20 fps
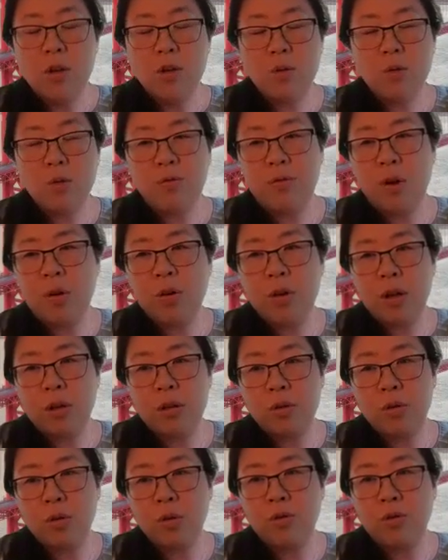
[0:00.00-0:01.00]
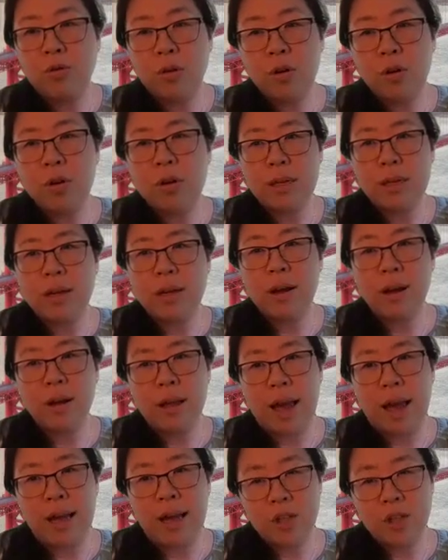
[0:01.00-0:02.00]
to focusing
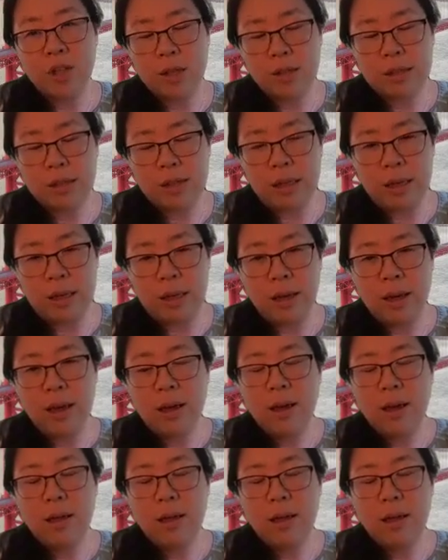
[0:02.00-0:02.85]
on agency